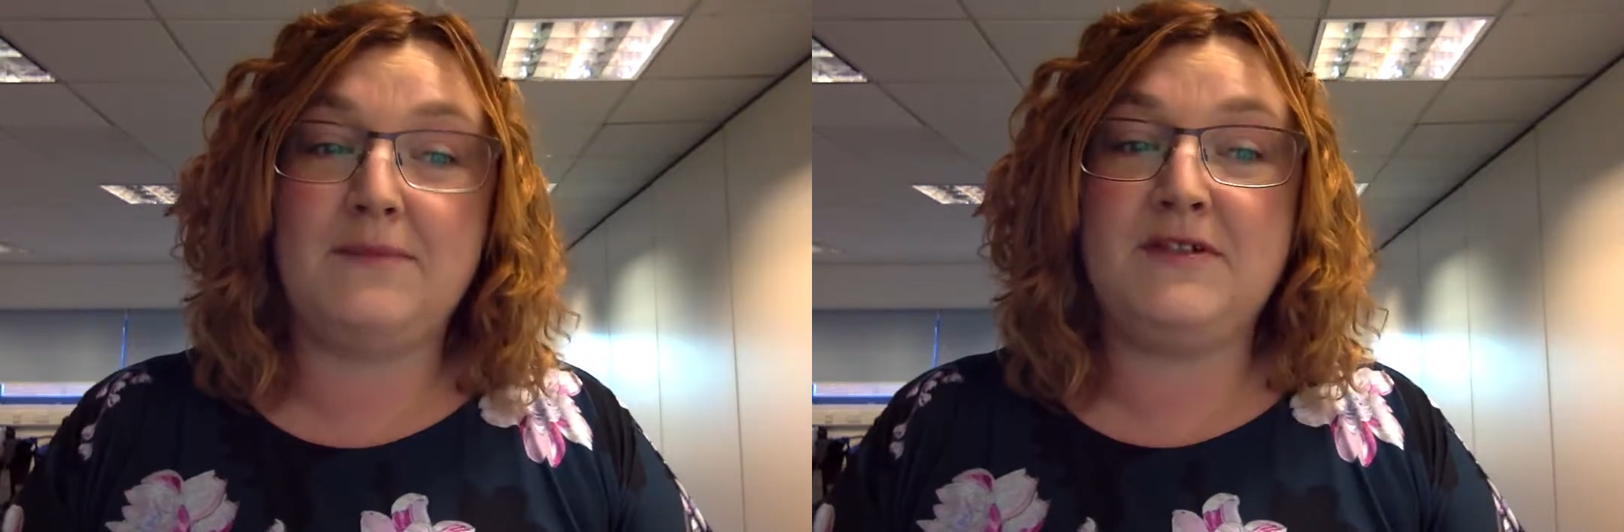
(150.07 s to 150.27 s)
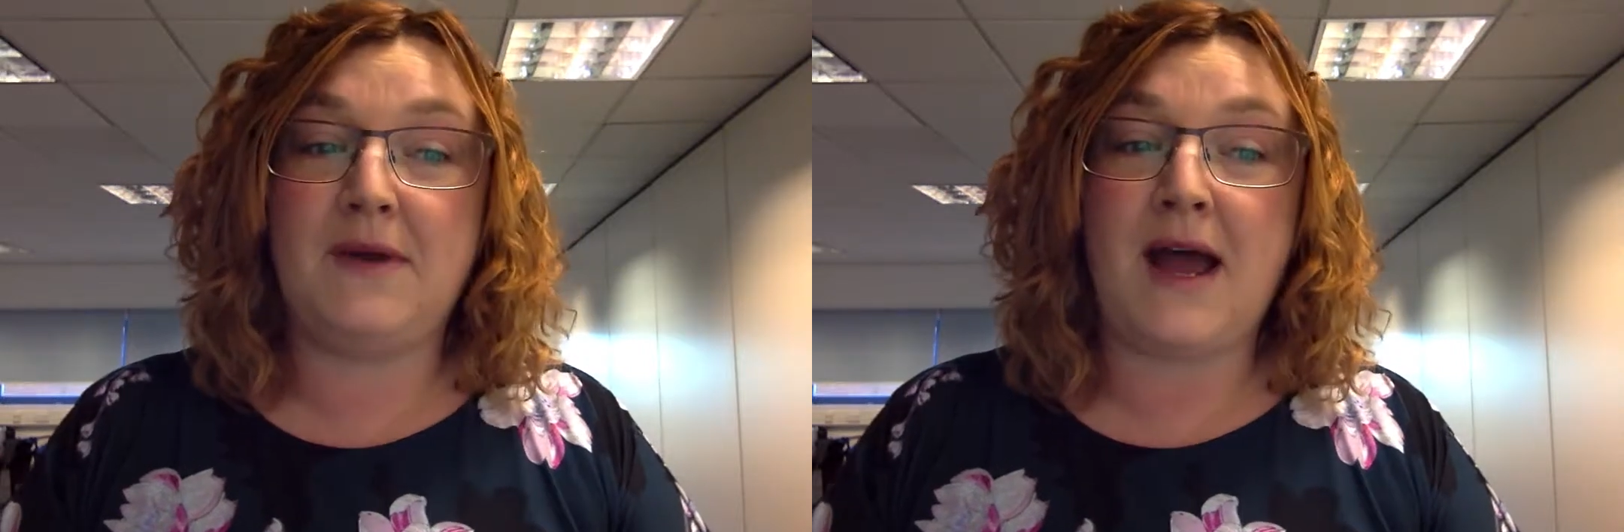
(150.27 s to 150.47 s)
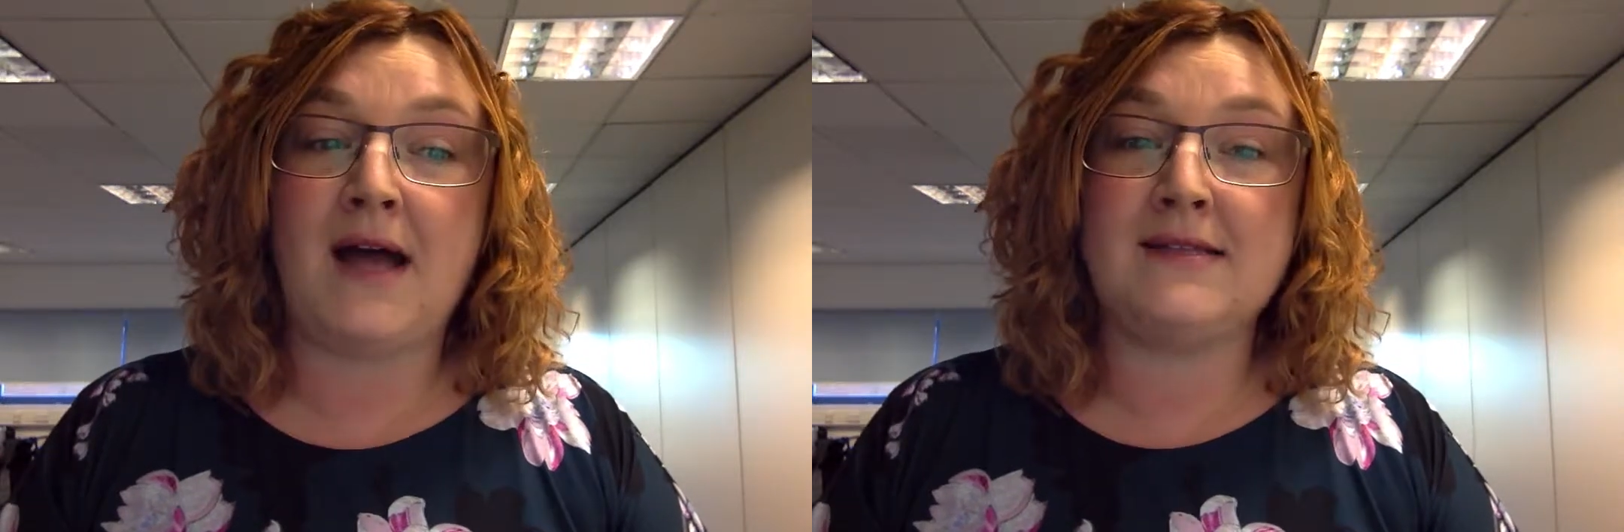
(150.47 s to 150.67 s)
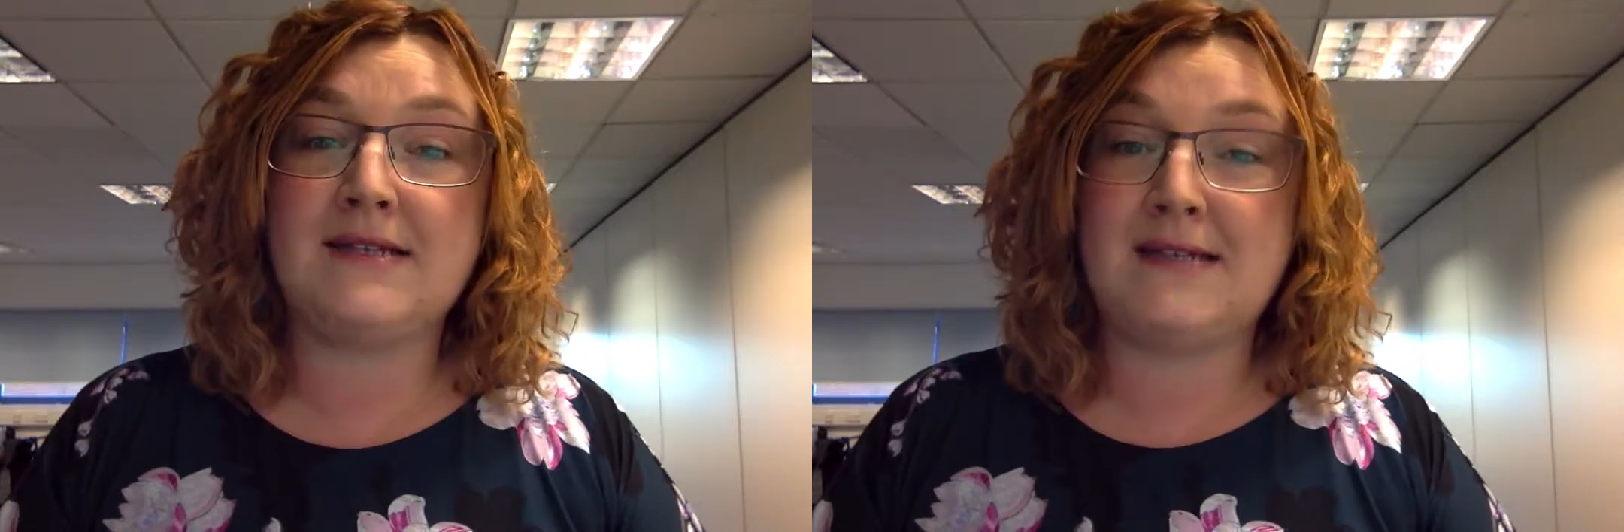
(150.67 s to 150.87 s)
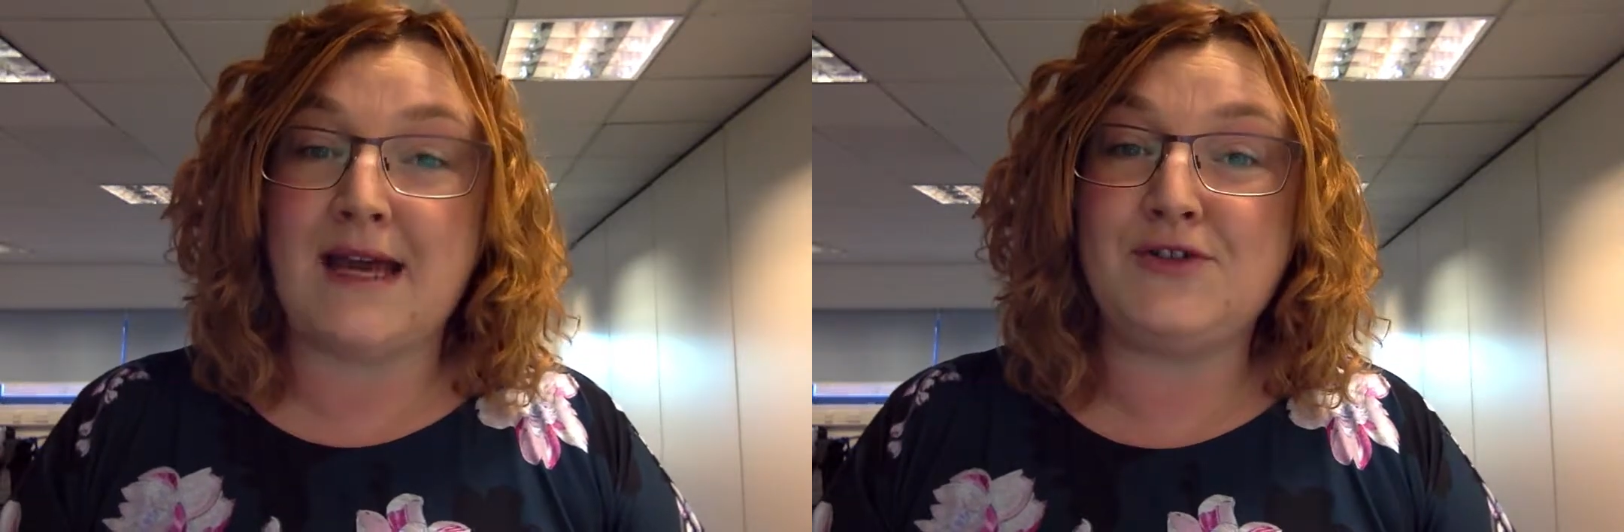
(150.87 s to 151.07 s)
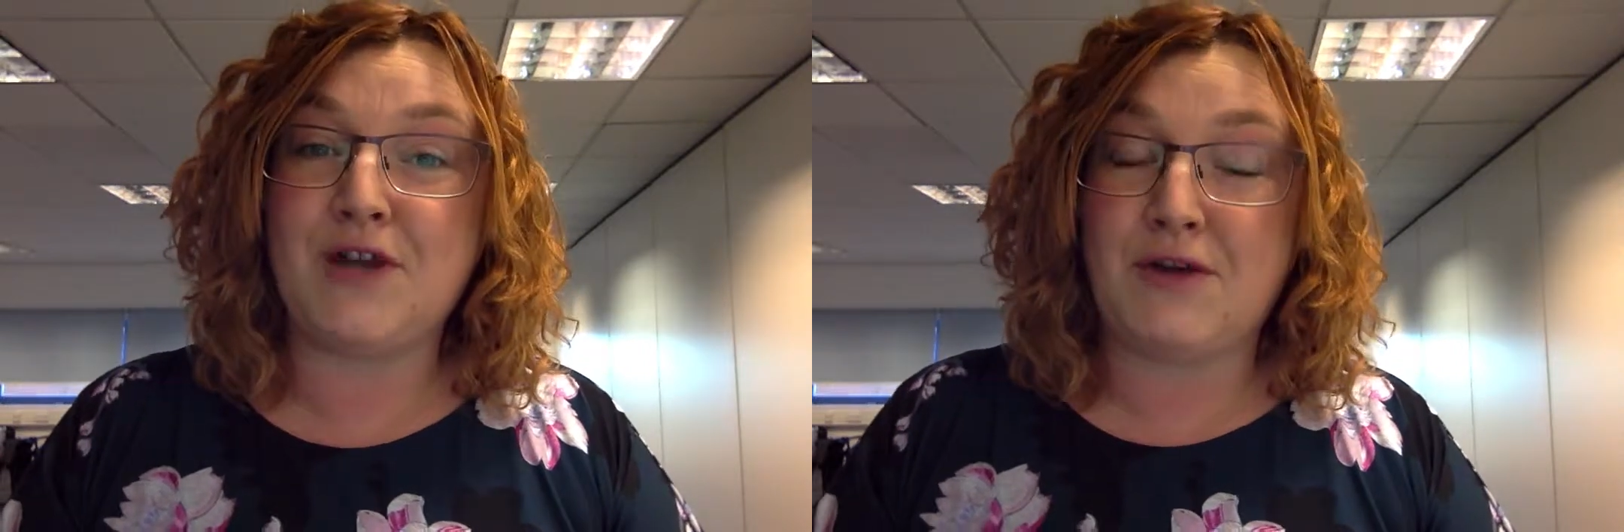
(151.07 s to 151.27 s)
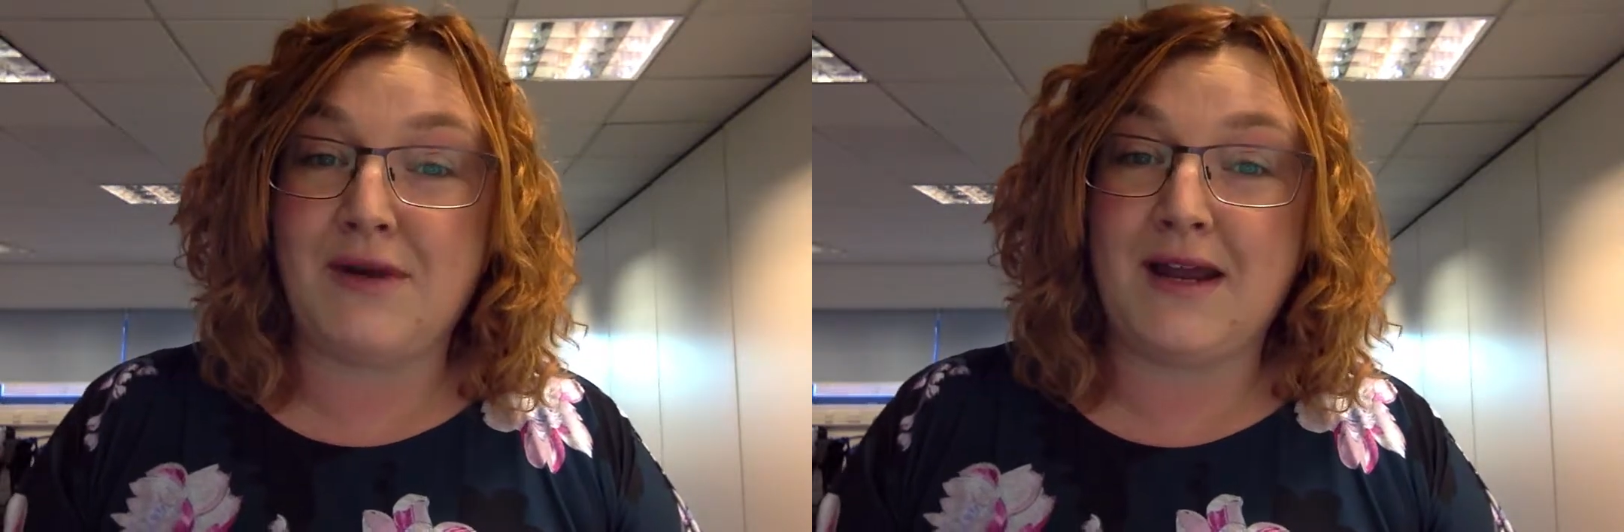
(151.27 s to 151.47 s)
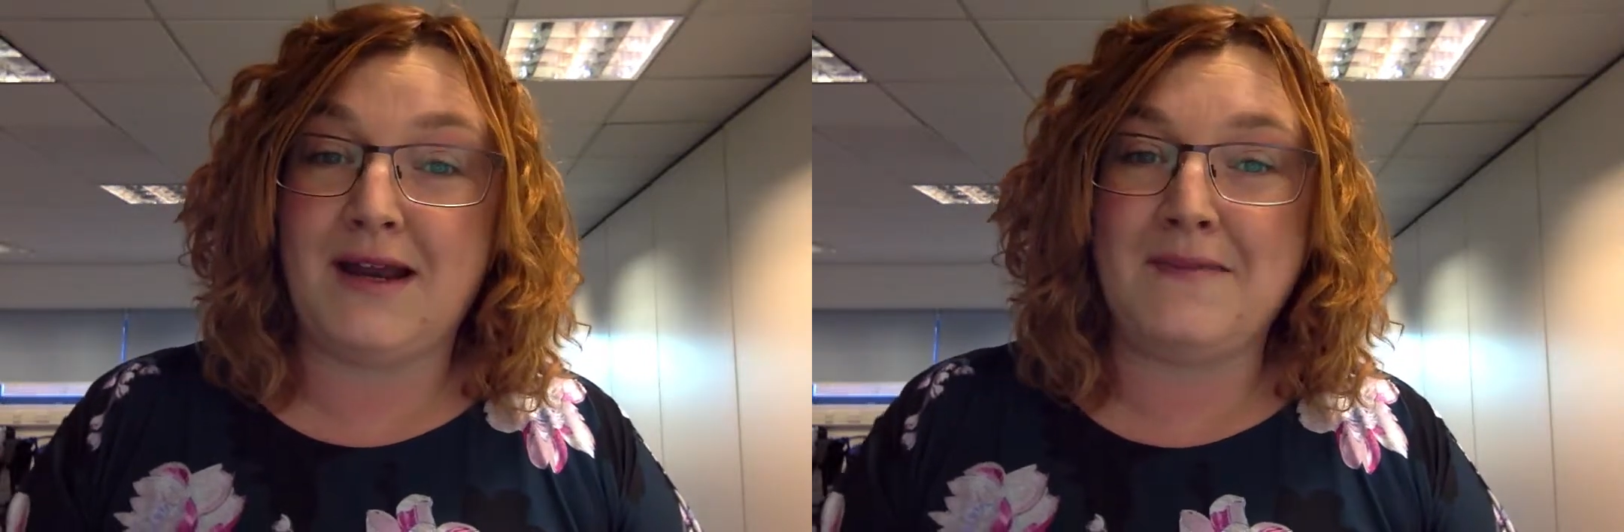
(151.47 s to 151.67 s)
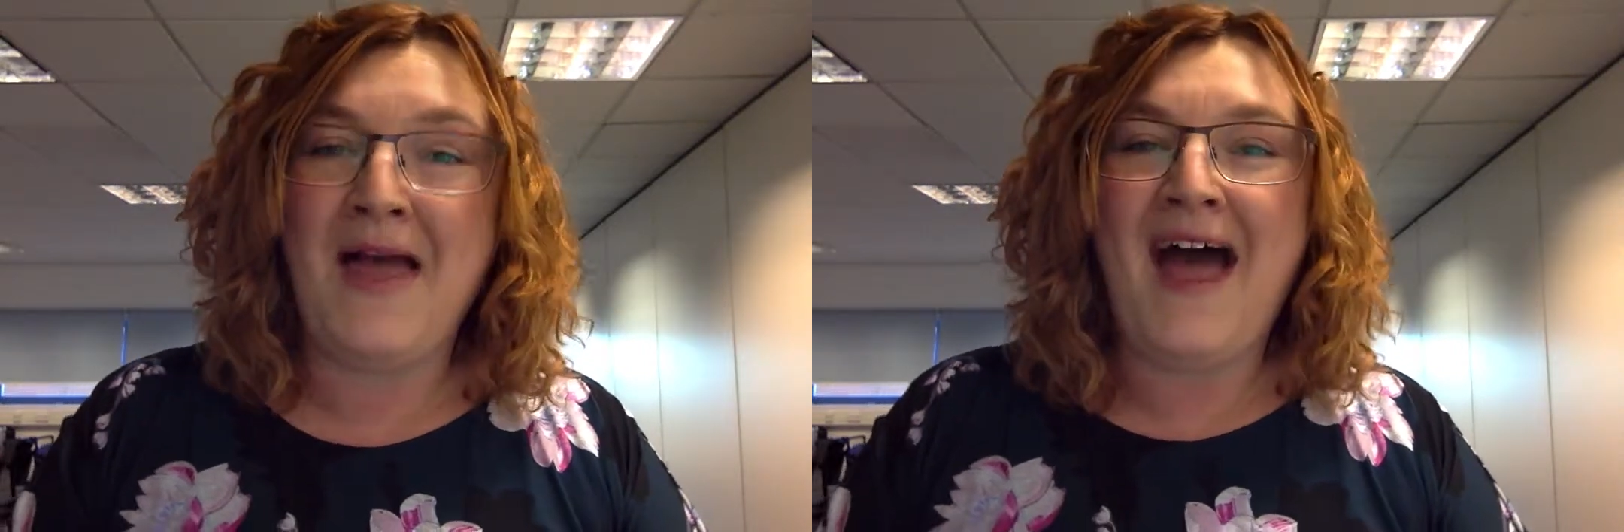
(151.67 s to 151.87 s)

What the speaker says: to enhance the secondary curriculum.